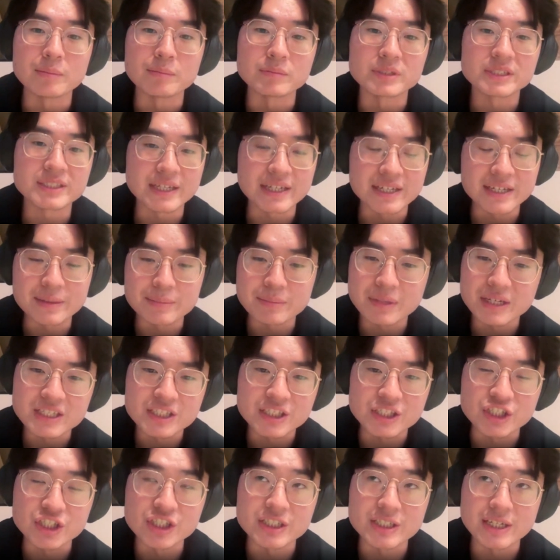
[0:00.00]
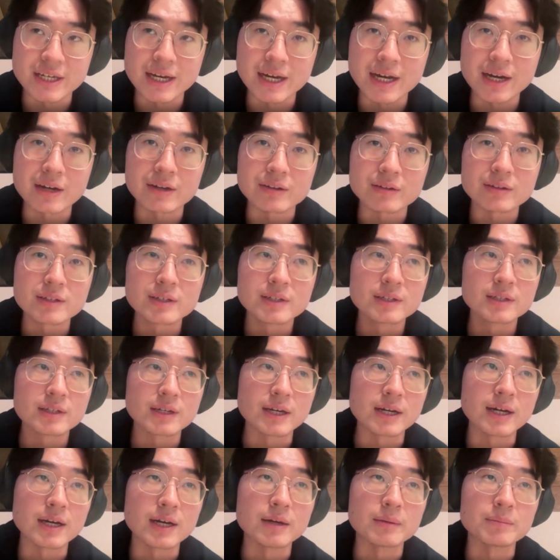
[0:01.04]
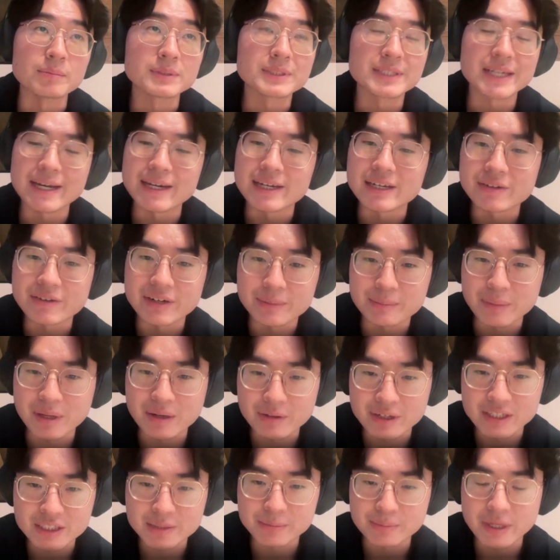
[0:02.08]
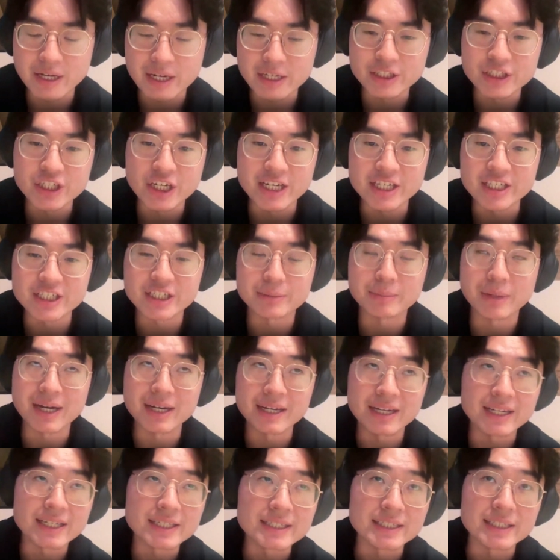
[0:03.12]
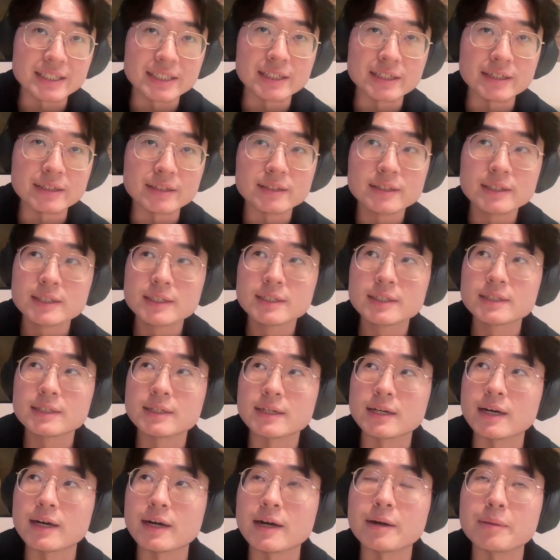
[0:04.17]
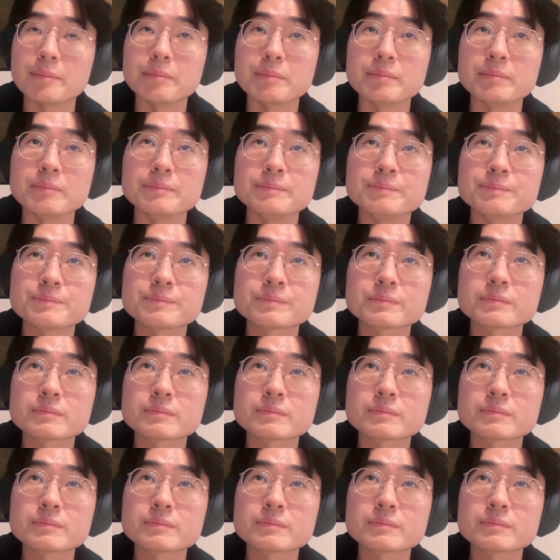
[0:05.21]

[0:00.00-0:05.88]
sending messages out, tailoring my resume, changing my LinkedIn, um,